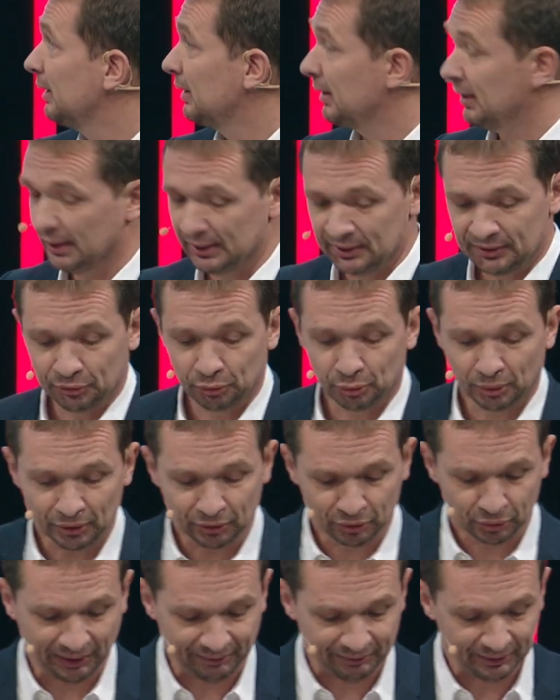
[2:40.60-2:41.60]
It's road
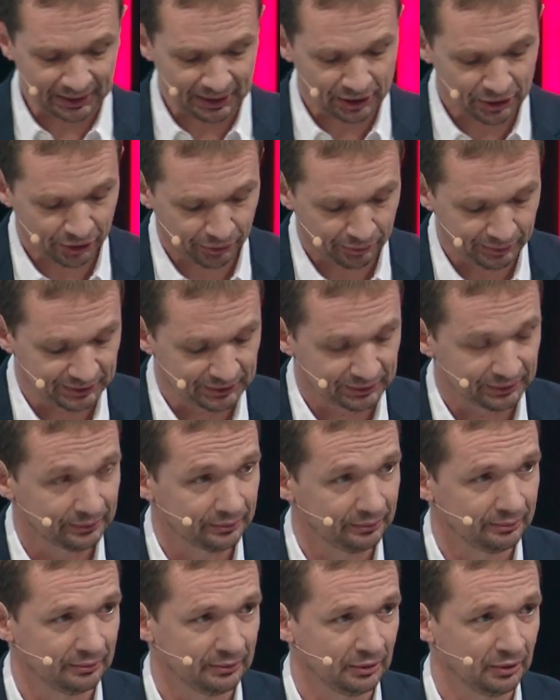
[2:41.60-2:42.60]
traffic injuries.
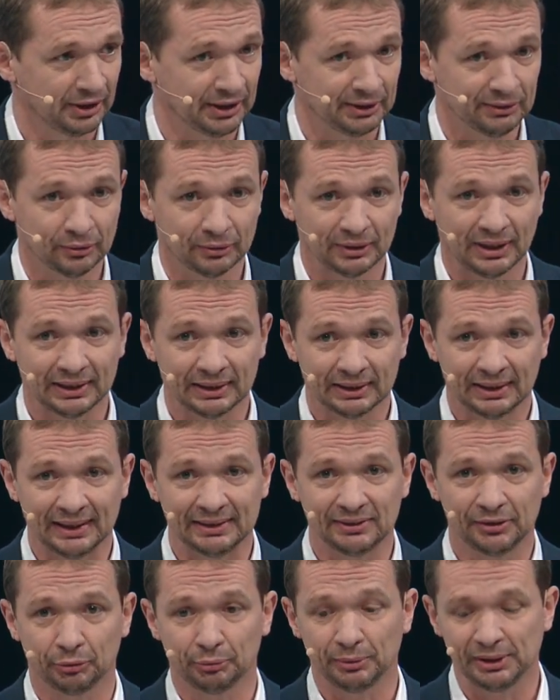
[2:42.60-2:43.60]
Okay, so
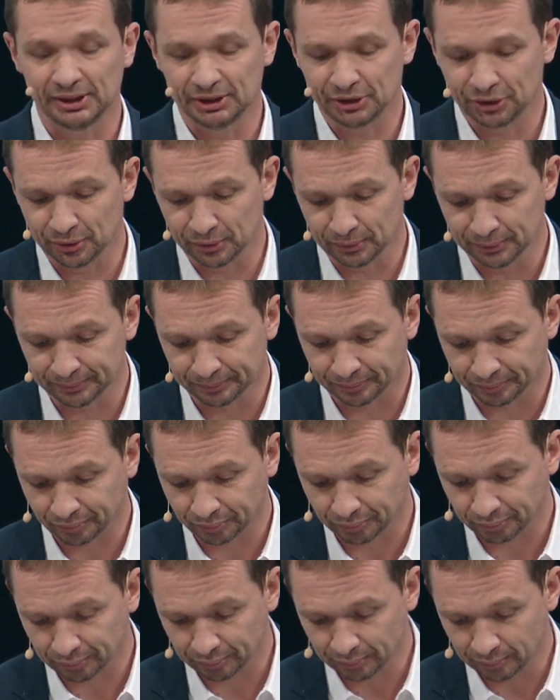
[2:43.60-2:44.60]
that's a real issue.
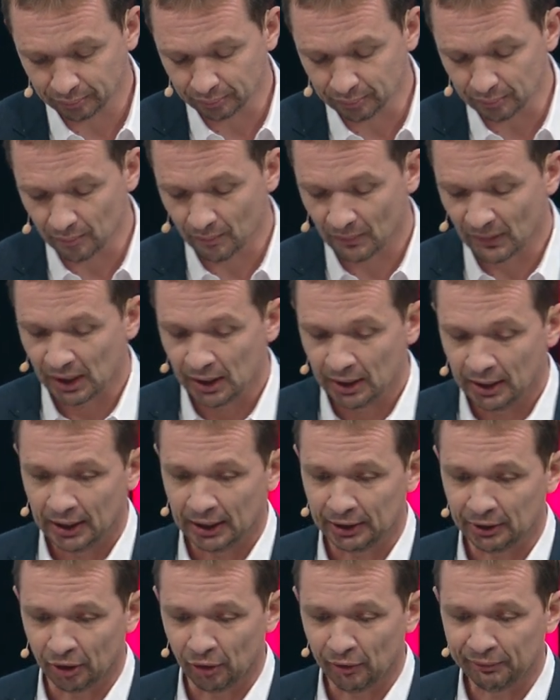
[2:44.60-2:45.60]

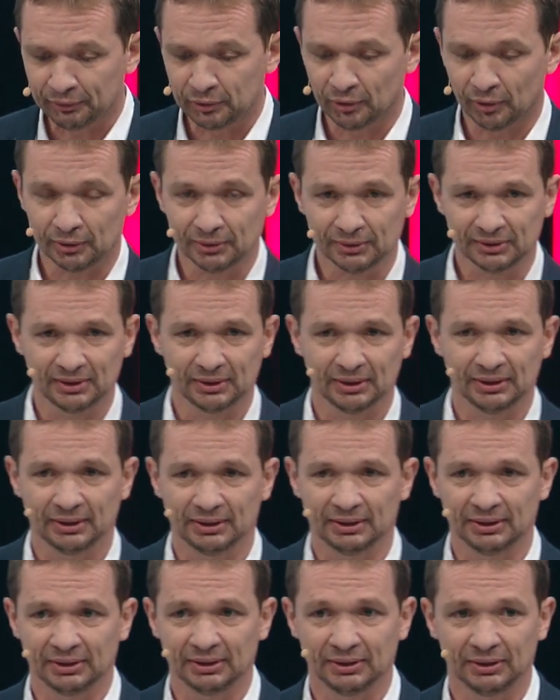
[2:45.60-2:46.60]
And of course,
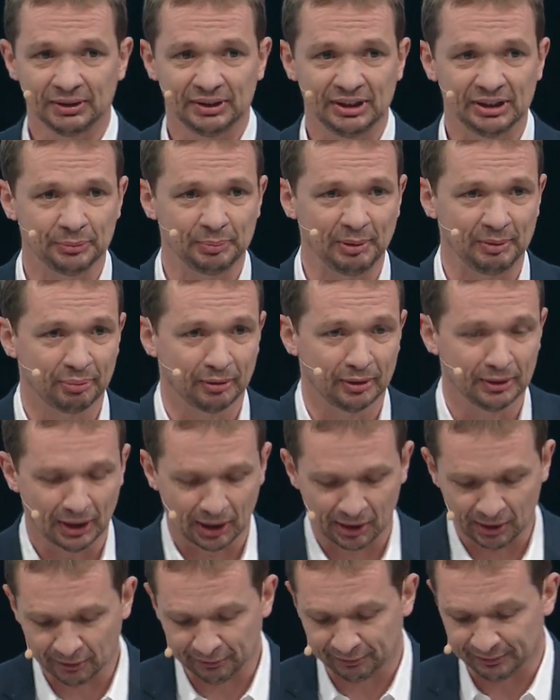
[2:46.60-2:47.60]
these people
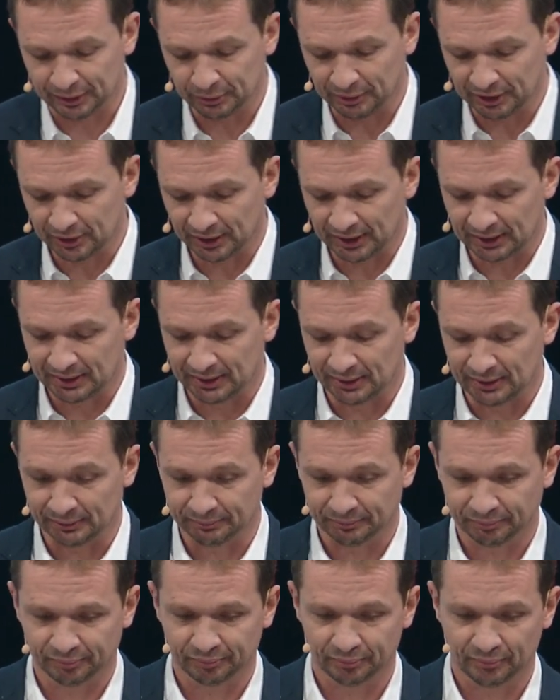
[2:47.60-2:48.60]
are very connected.
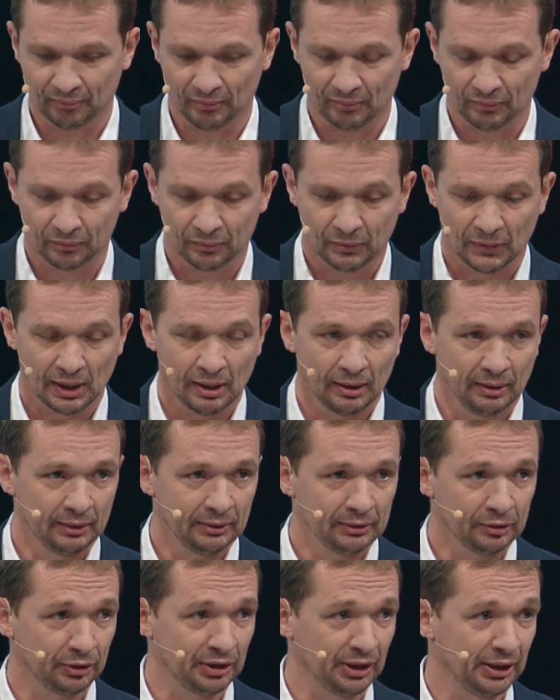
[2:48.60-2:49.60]

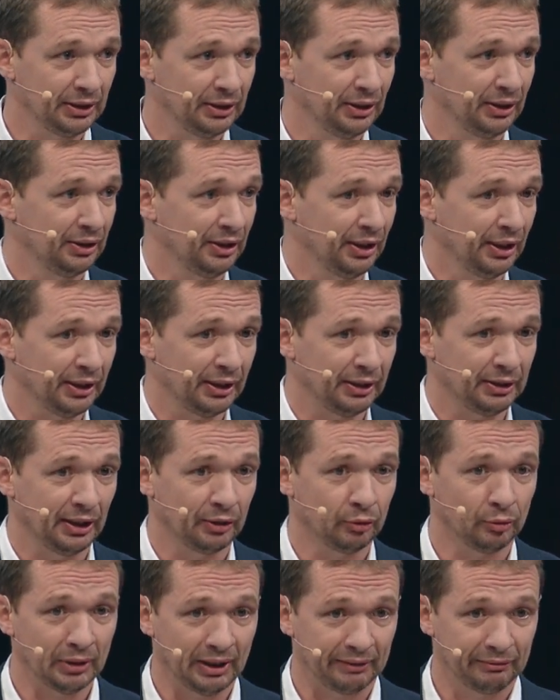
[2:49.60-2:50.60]
So they
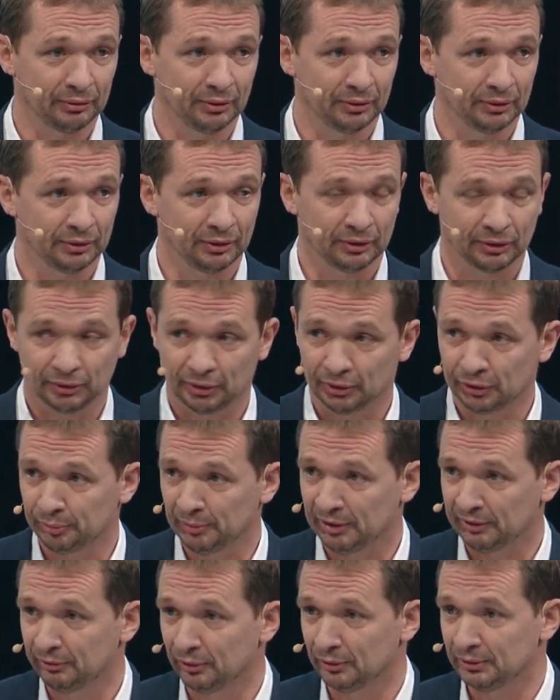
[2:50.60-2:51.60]
all have a
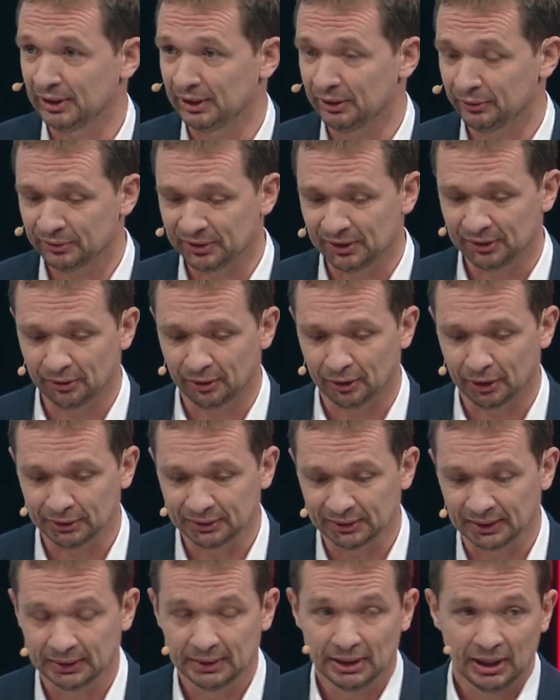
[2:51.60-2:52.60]
smartphone, they use it a lot.
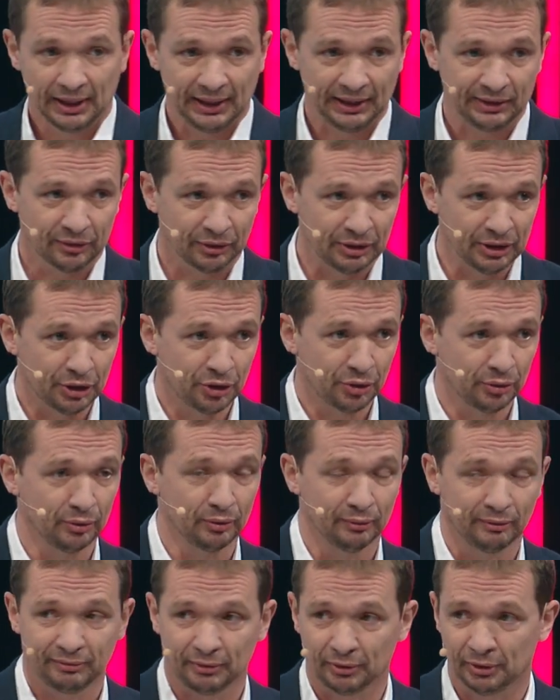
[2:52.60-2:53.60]
It's an issue
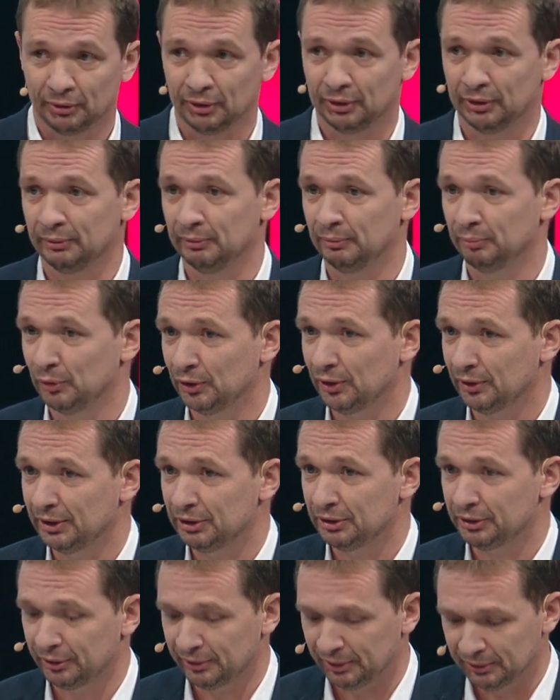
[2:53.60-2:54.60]
for motor
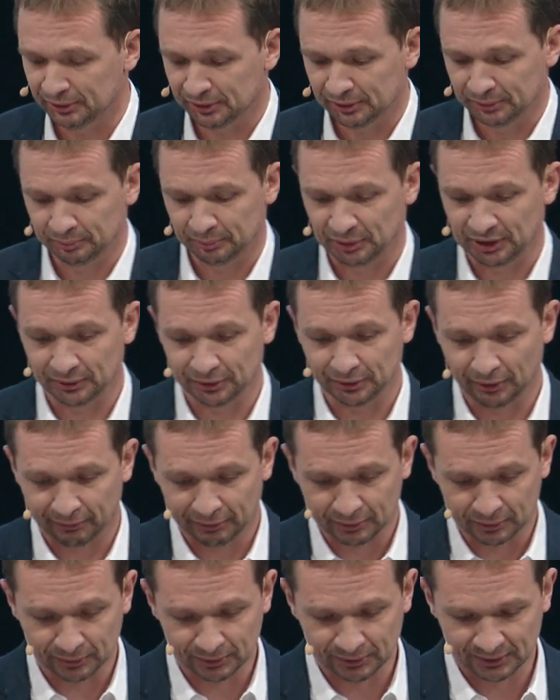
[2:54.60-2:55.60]
insurance because, of
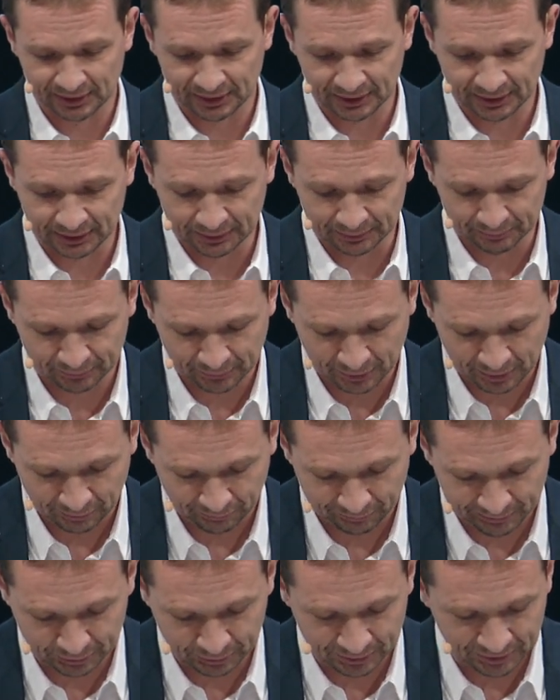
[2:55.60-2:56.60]
course, they are
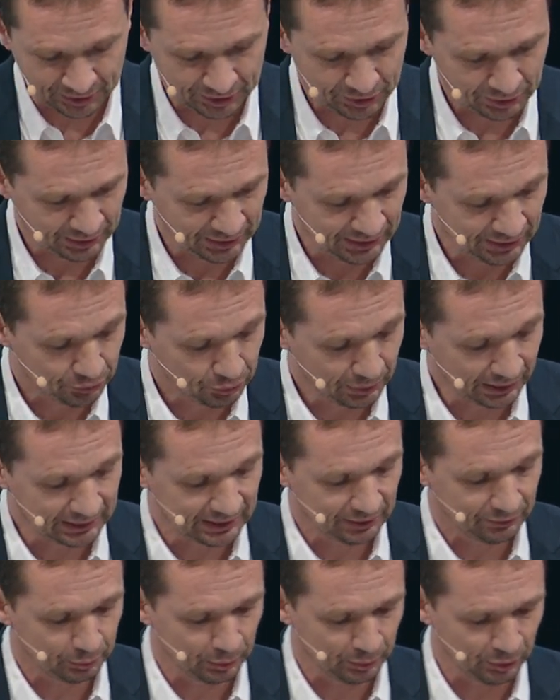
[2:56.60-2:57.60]
very
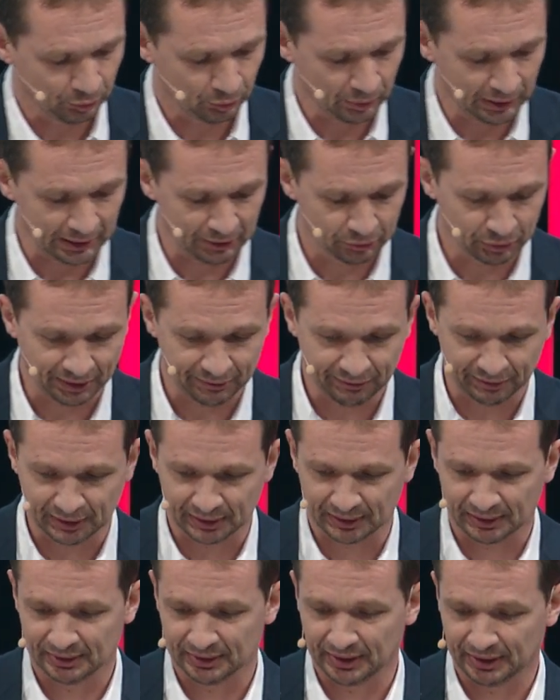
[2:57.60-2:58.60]
distracted while driving
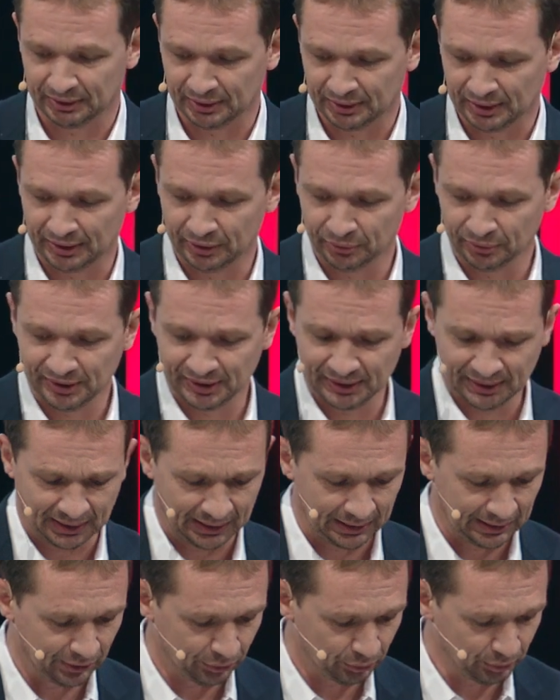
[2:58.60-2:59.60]
and they use it
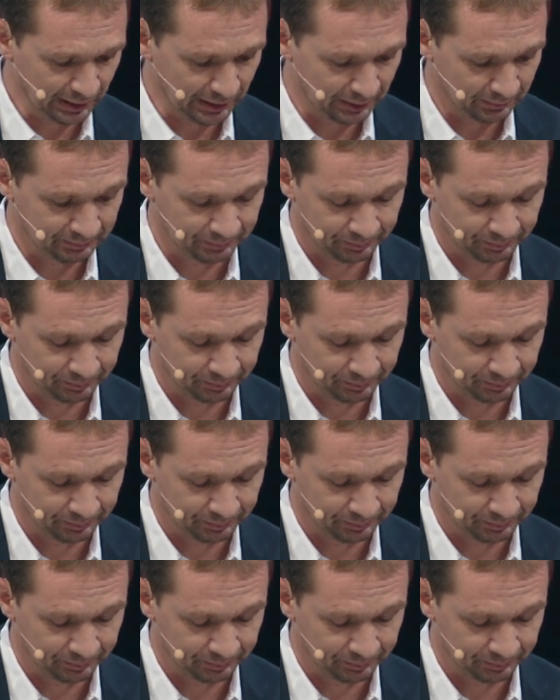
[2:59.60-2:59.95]
at the wheel.